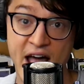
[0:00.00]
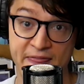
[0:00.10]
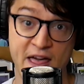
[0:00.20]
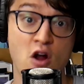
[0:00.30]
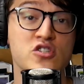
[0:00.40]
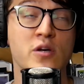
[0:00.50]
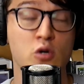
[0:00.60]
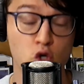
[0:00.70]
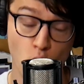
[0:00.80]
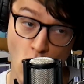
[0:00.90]
and there are
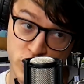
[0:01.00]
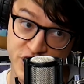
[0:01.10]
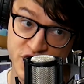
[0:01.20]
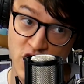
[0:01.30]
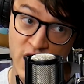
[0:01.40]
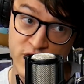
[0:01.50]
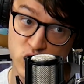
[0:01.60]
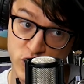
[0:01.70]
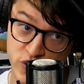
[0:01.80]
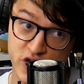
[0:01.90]
some gorgeous
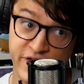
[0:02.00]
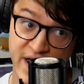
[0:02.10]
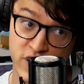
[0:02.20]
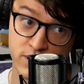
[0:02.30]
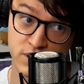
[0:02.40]
covers. Which one's your favorite?